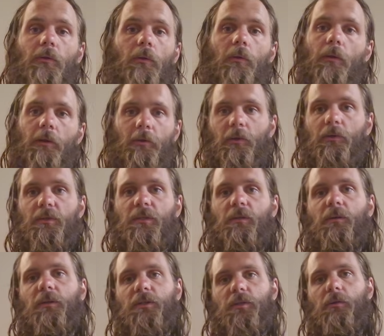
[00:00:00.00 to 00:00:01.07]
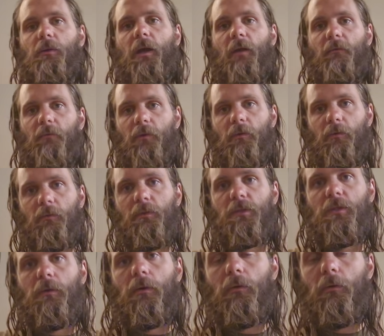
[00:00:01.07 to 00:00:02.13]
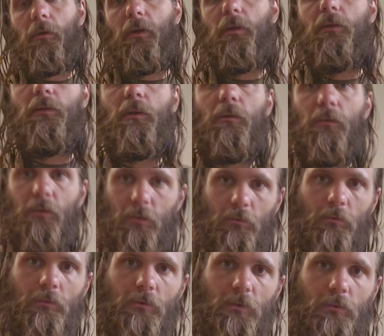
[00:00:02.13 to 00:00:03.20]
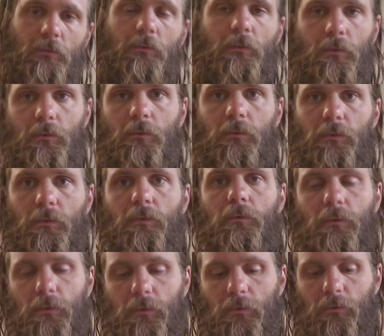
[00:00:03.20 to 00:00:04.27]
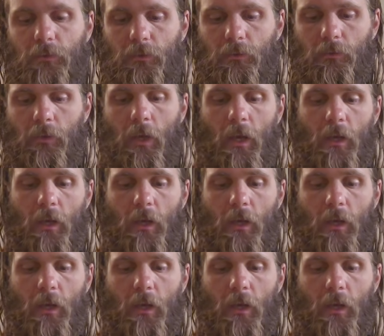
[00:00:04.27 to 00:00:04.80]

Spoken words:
no longer using, because you're halfway through the song, right? You did the do, do, do, do, do, do.